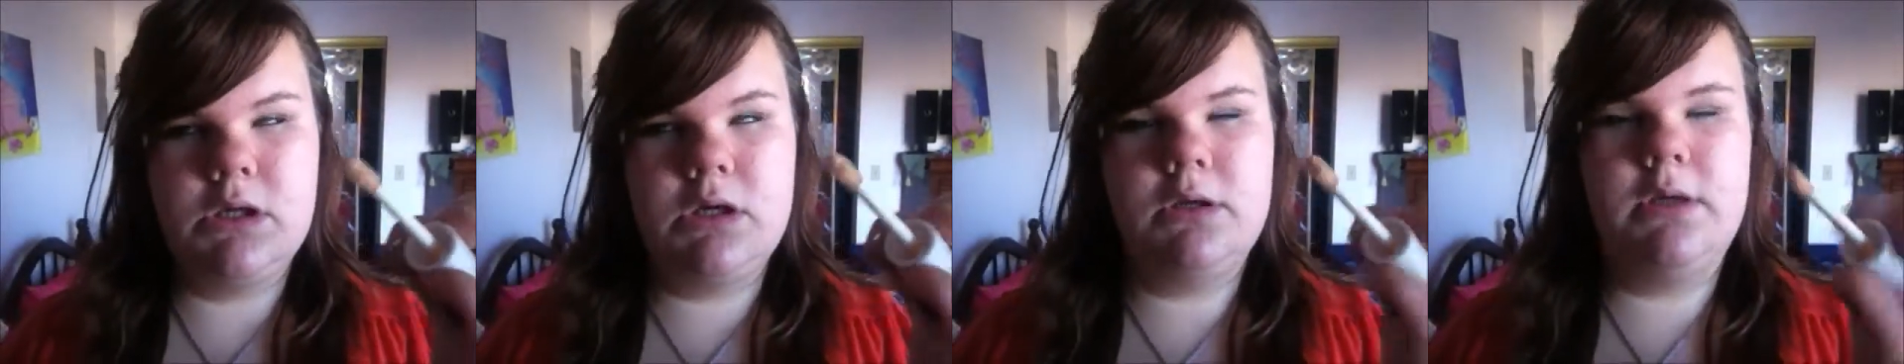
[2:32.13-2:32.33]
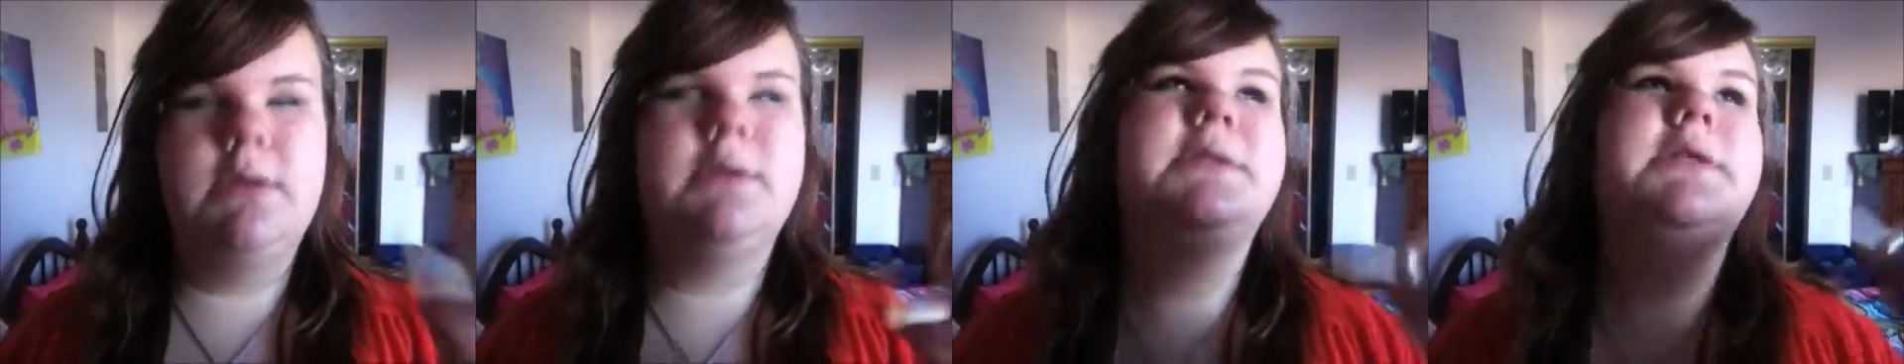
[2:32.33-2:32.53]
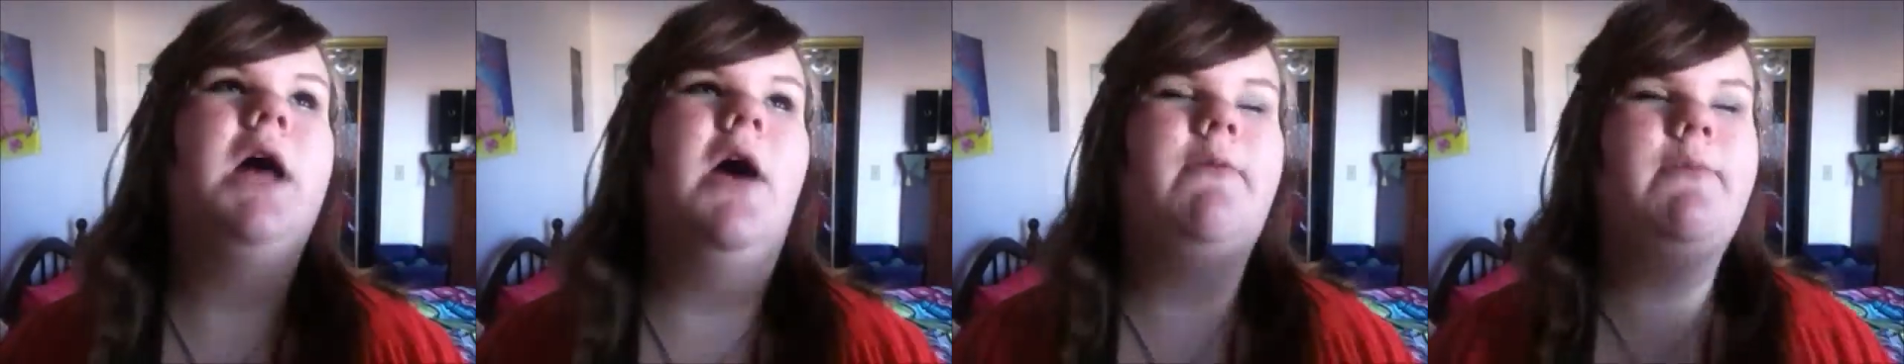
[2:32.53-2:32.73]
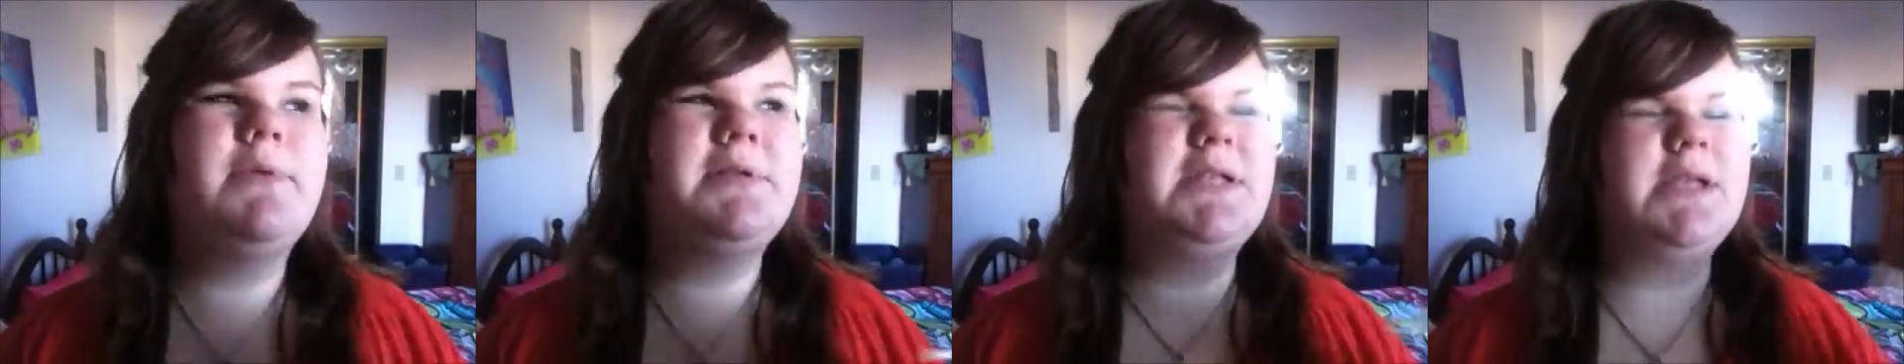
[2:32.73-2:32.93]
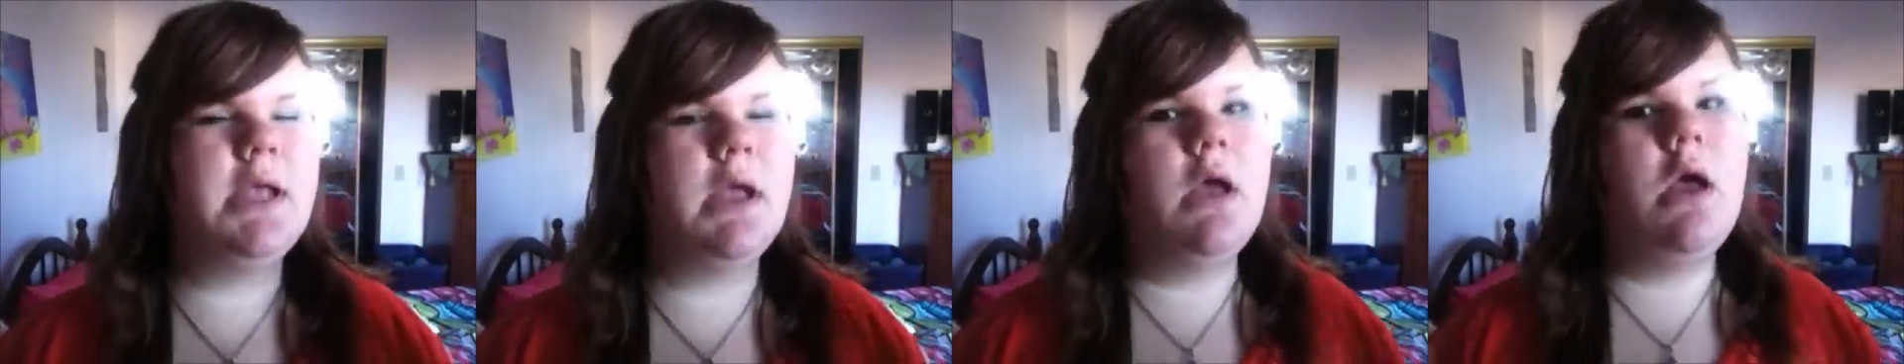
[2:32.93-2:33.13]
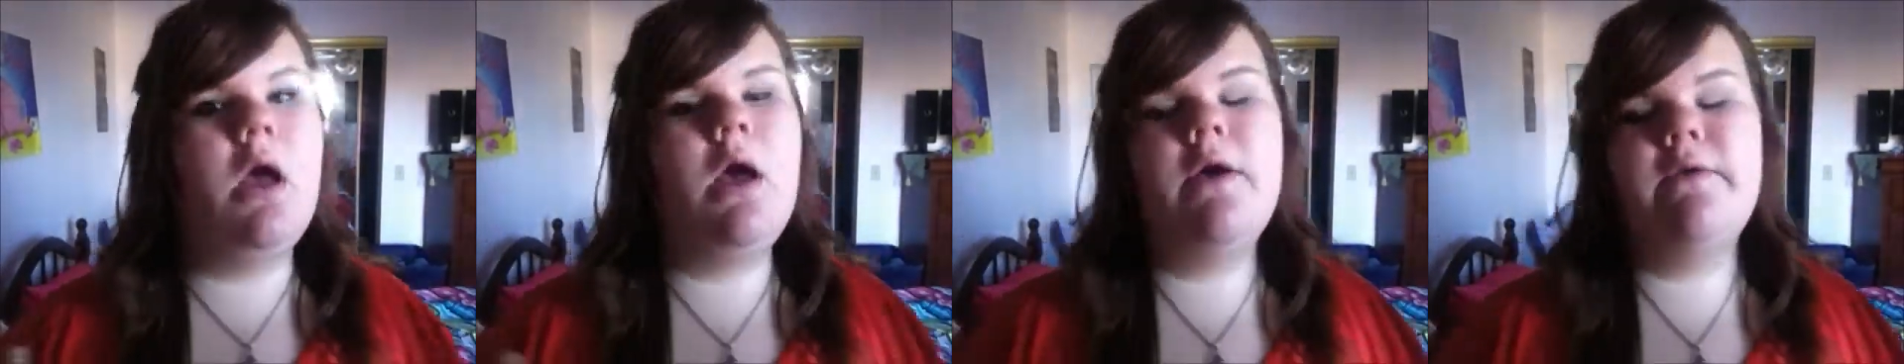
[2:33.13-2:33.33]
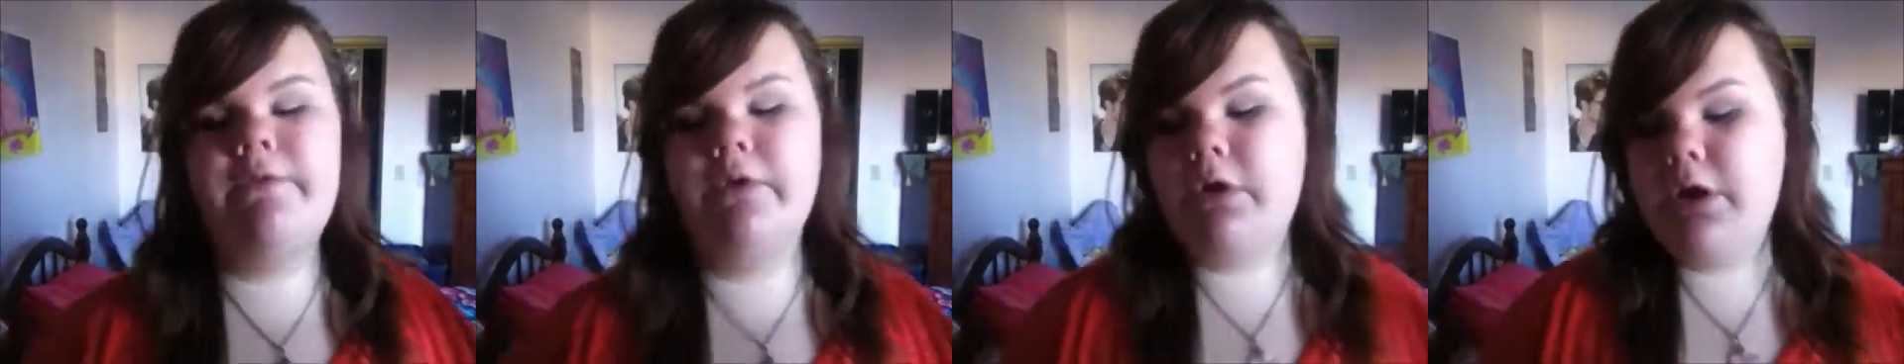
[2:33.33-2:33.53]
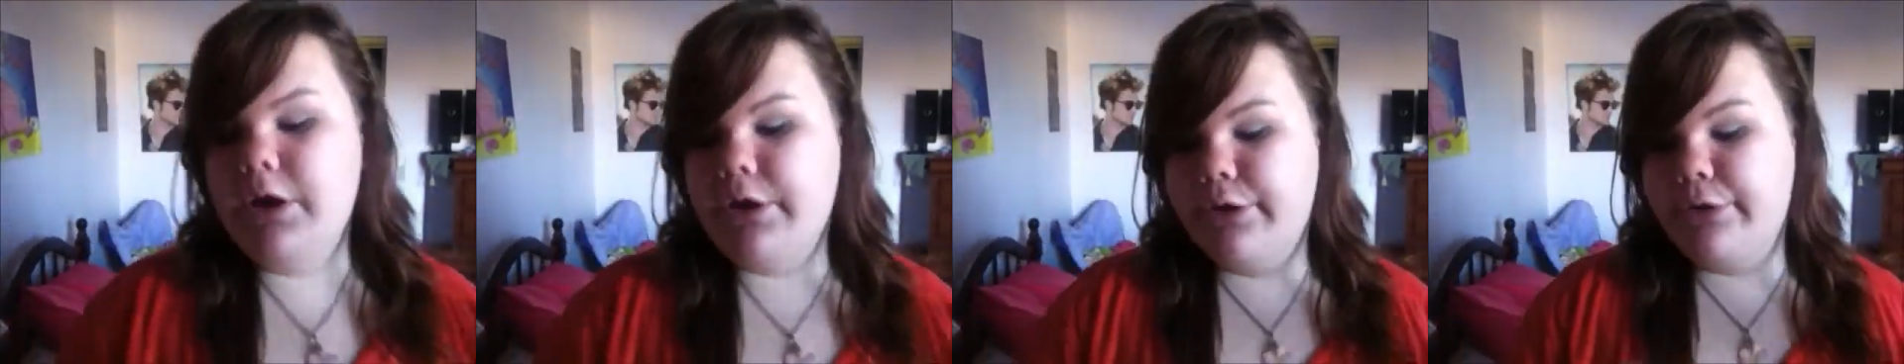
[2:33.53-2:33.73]
Not soft, but it's like
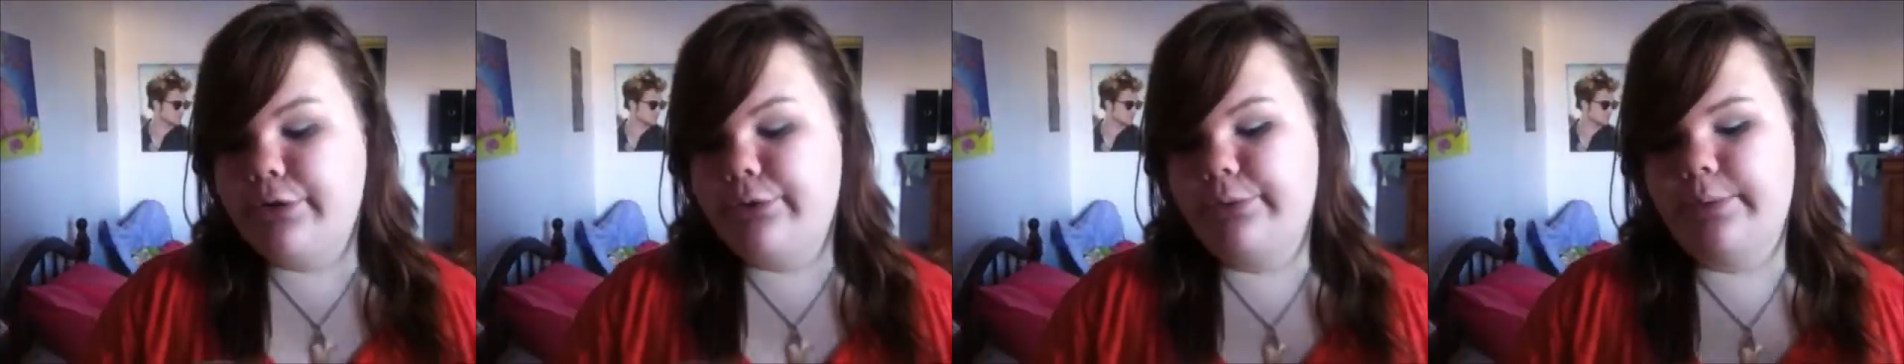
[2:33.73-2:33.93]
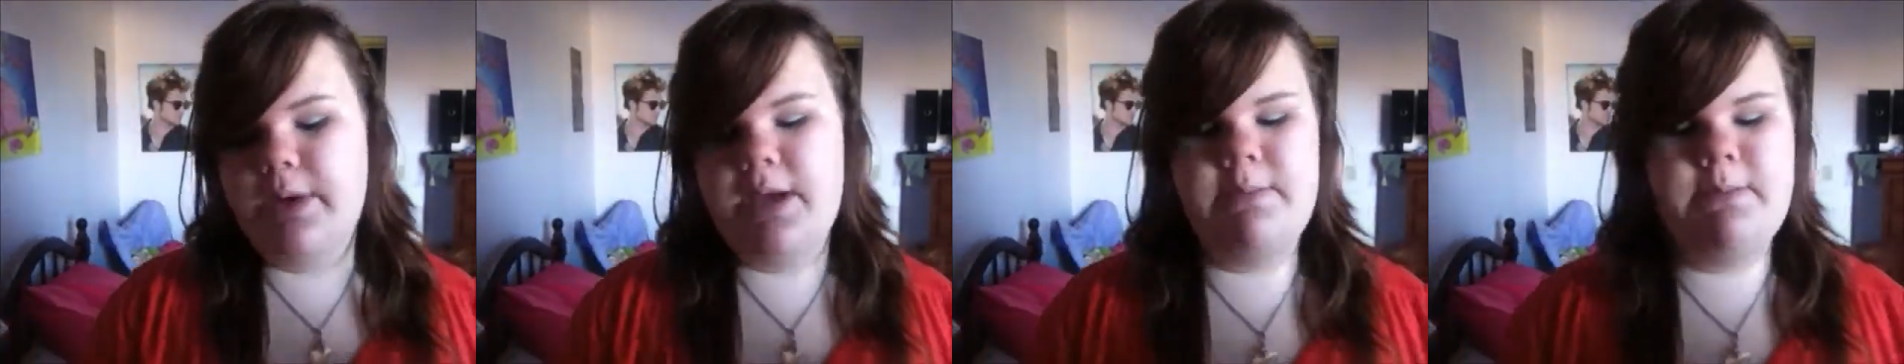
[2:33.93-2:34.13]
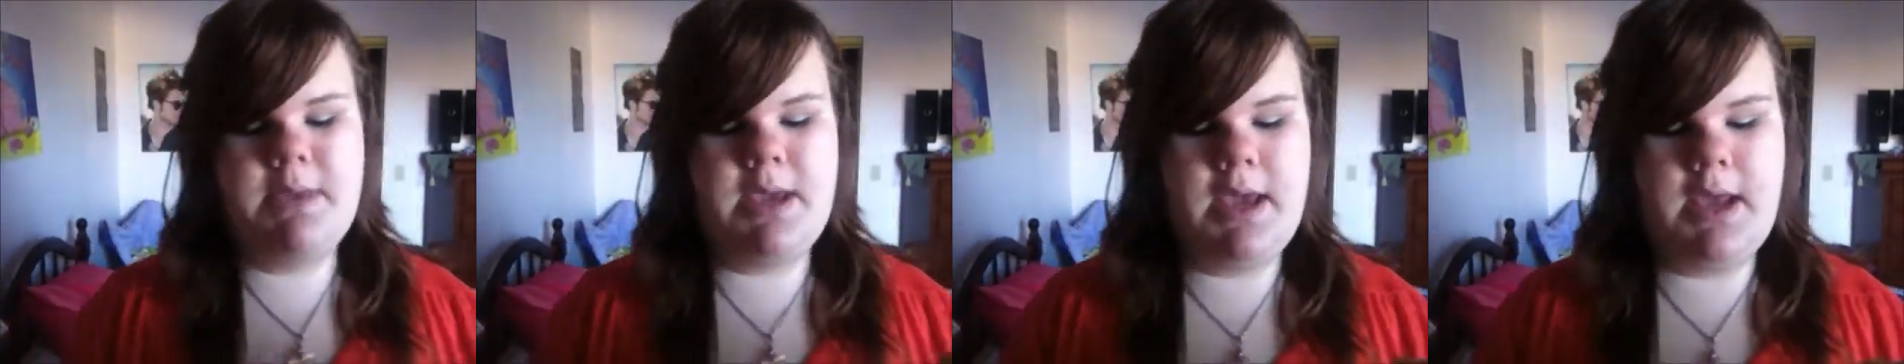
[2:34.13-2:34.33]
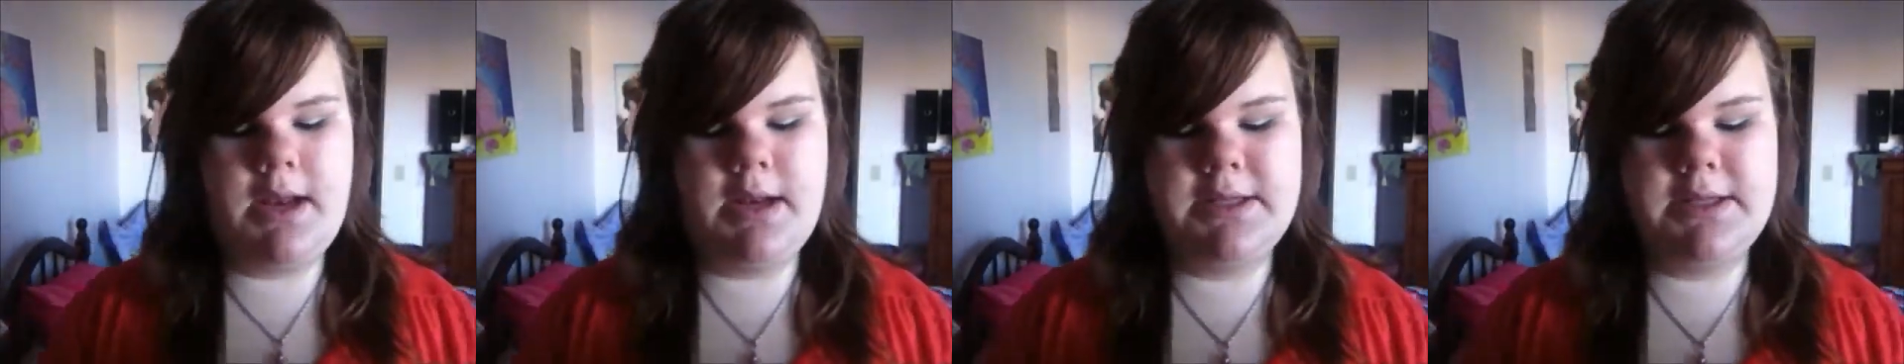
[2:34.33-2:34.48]
very creamy